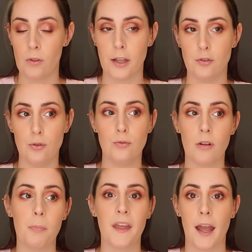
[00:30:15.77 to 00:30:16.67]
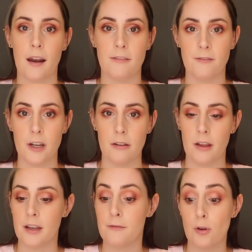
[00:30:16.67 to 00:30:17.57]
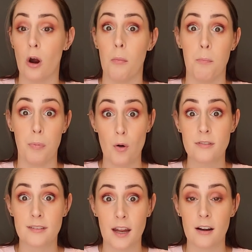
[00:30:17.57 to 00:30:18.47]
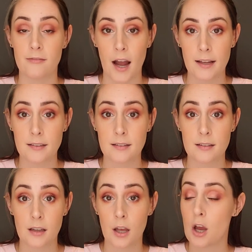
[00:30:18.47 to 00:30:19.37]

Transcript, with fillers: Like, do something out of fear. Like, if you are both scared of heights,